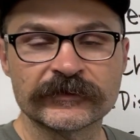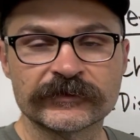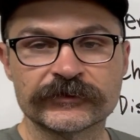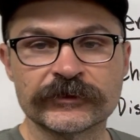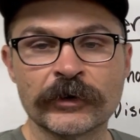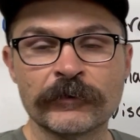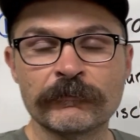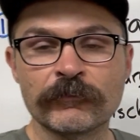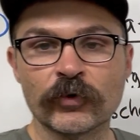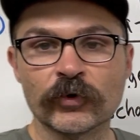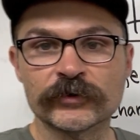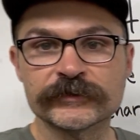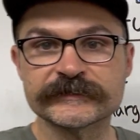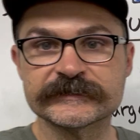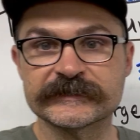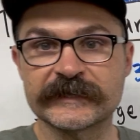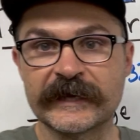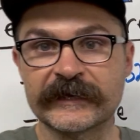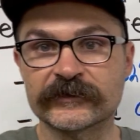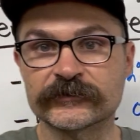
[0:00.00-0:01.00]
the more
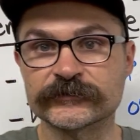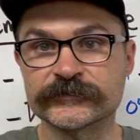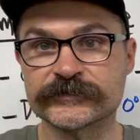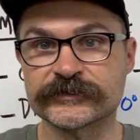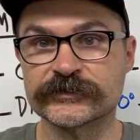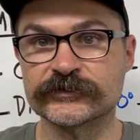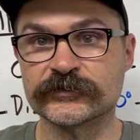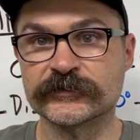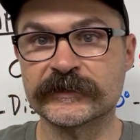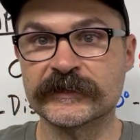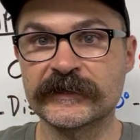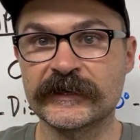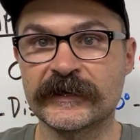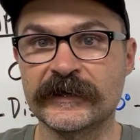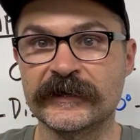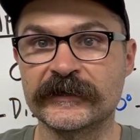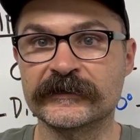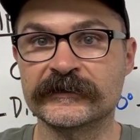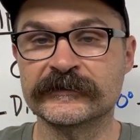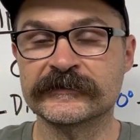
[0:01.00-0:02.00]
cycles you'll
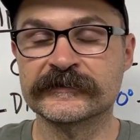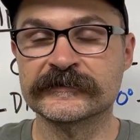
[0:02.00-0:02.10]
get.